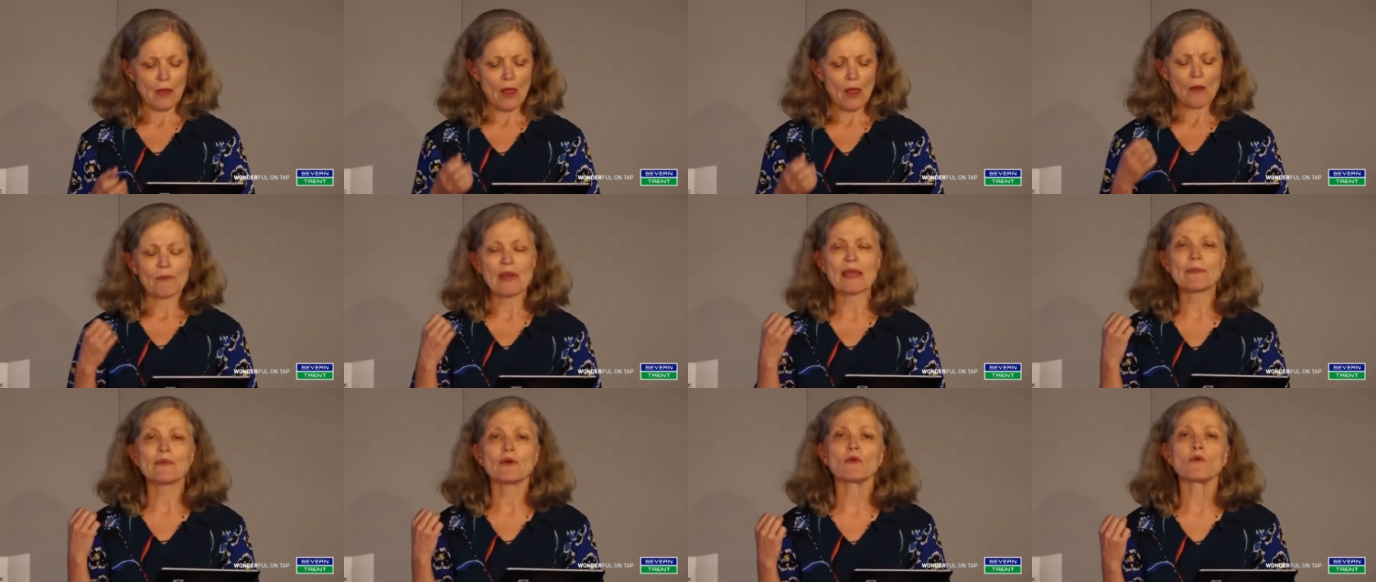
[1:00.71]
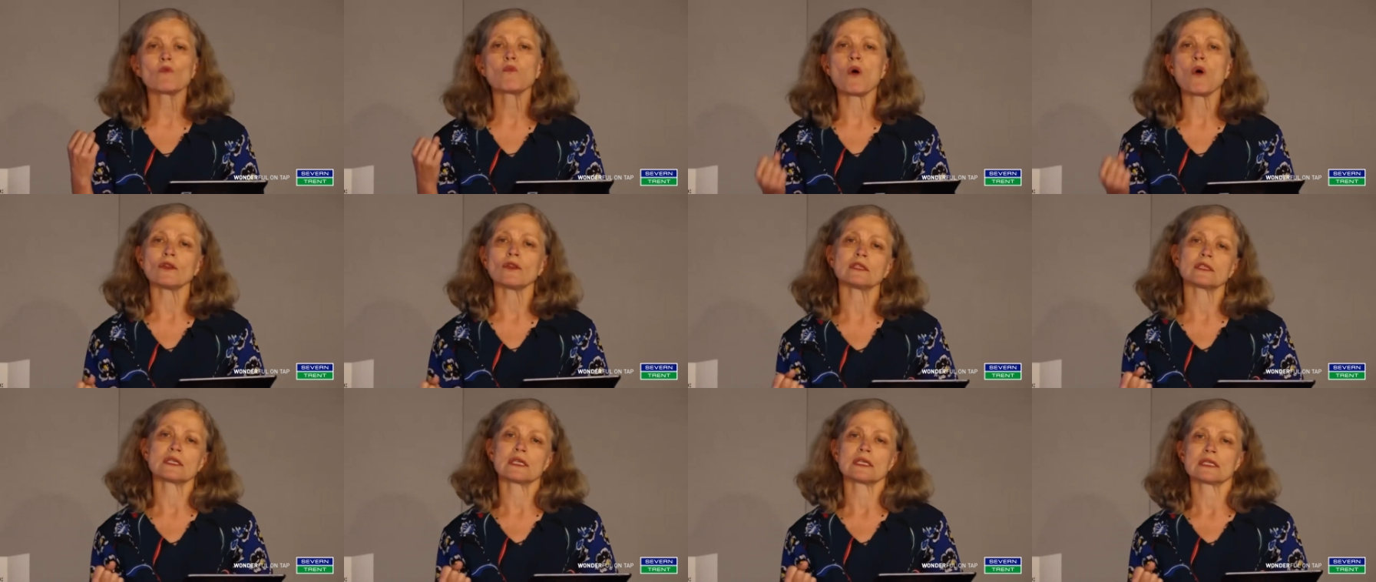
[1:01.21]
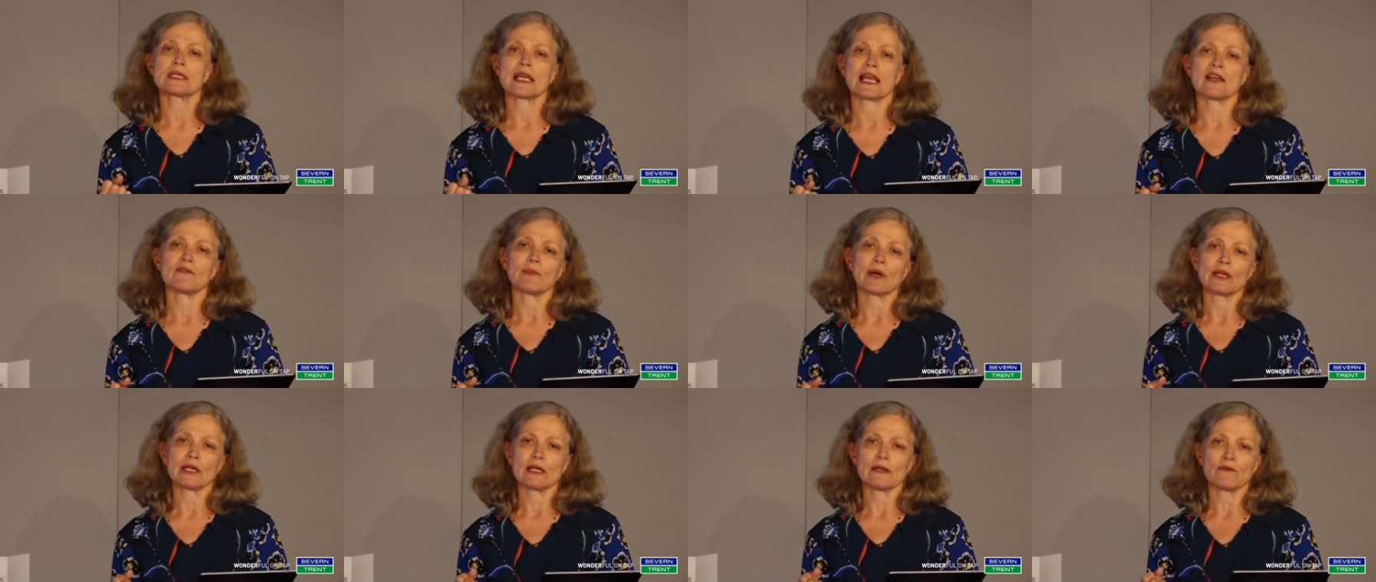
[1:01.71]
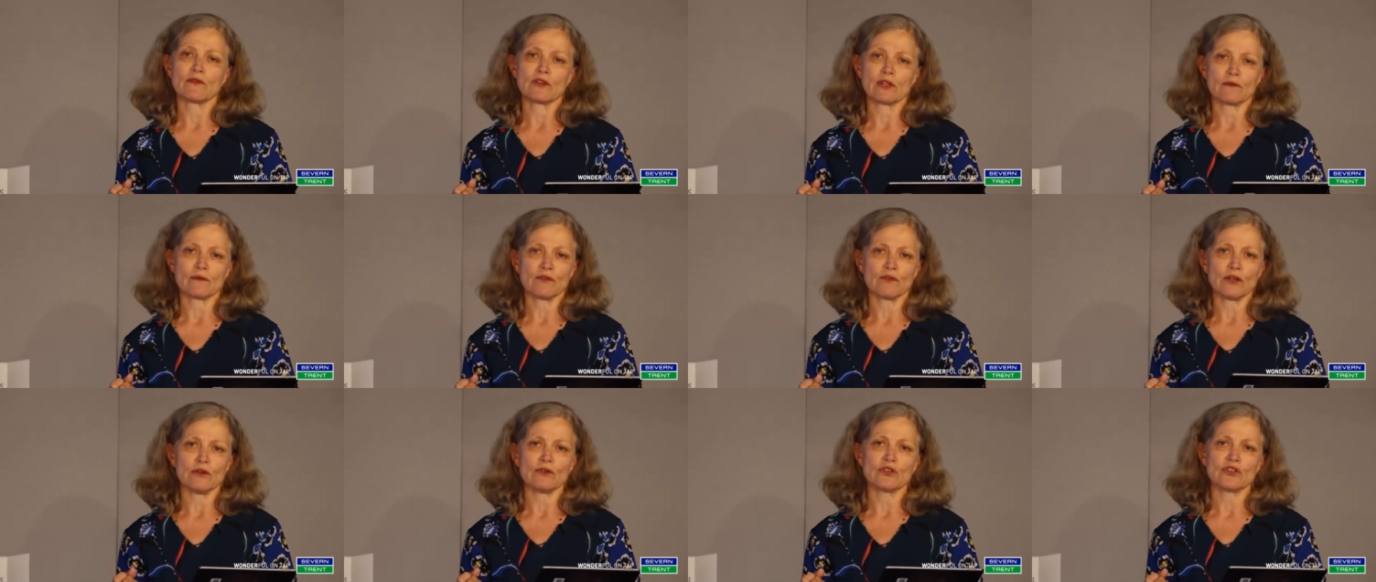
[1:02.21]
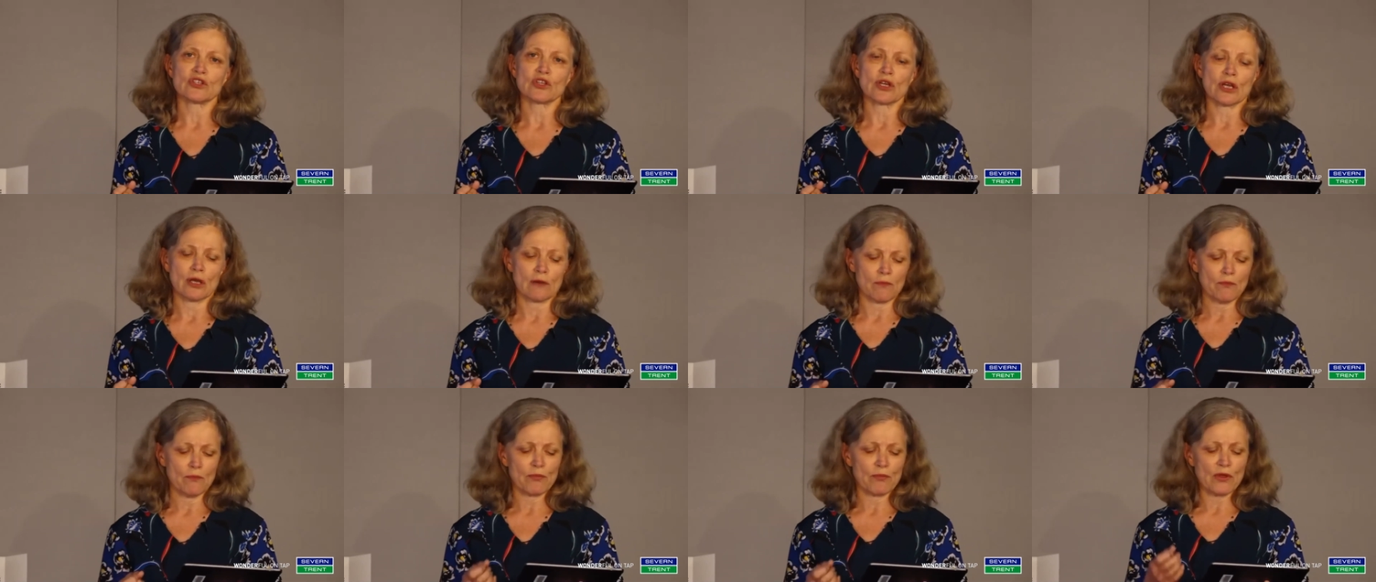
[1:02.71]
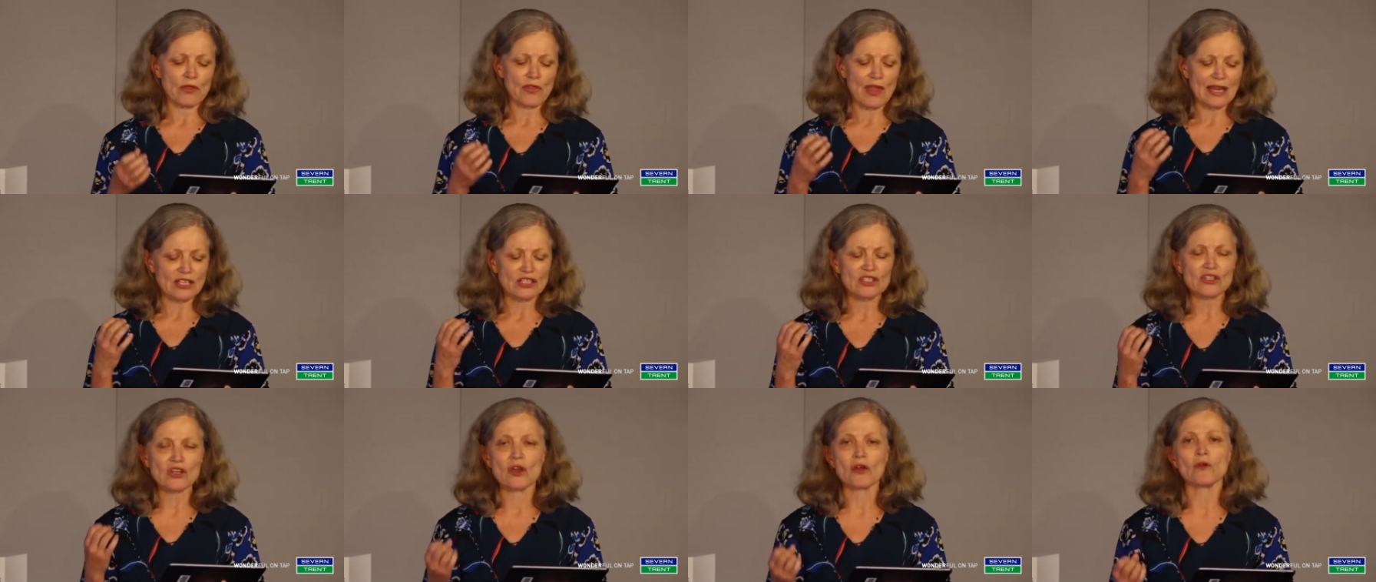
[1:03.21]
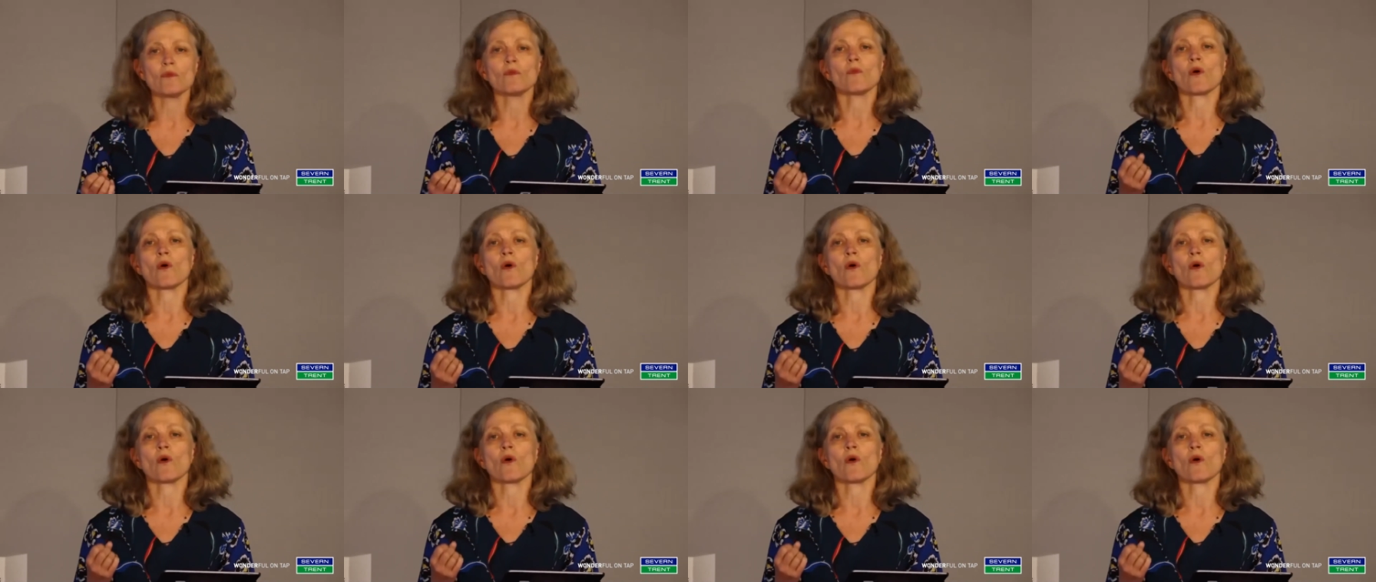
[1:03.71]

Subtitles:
People want to save money for the future, but they don't want